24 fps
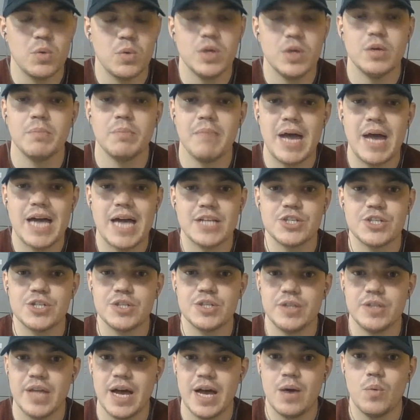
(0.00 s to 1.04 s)

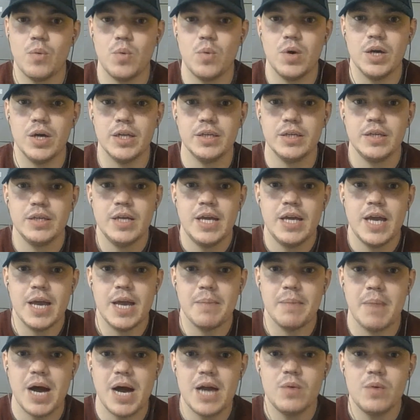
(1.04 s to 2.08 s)
match that want?
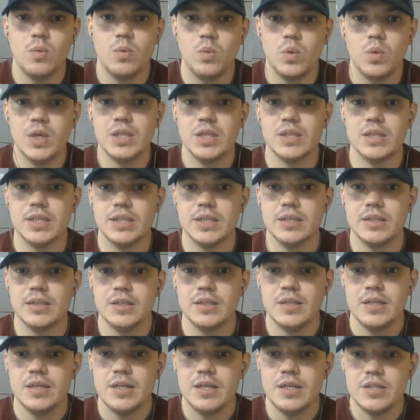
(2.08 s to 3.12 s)
Am I willing
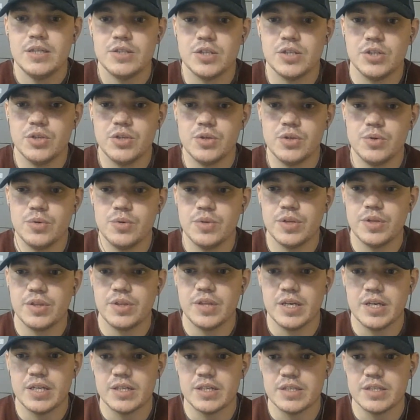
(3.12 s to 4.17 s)
to do the
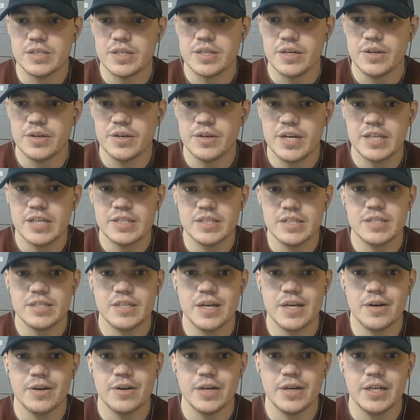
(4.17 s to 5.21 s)
things that are
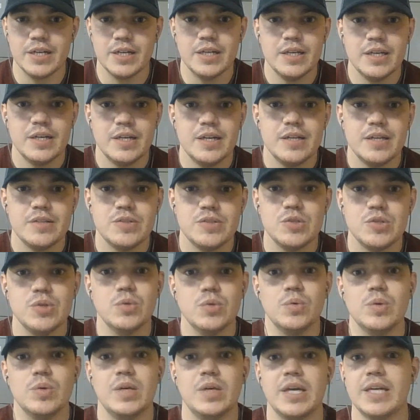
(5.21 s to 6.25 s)
necessary
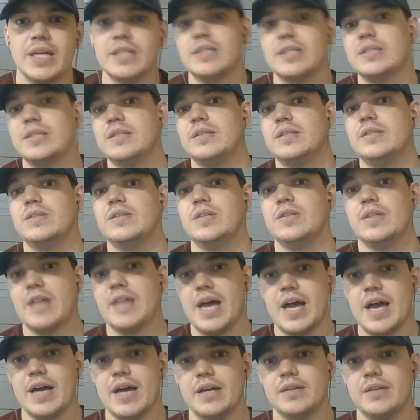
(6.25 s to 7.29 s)
to get to
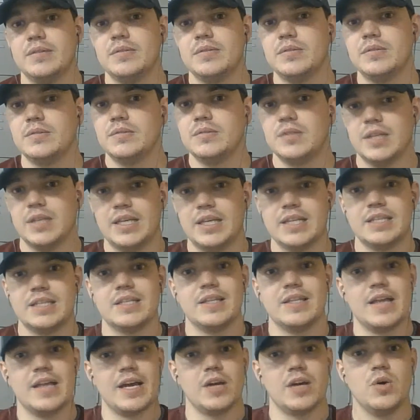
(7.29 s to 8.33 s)
that
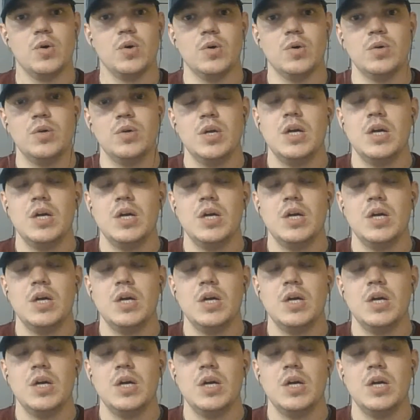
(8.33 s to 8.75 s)
goal?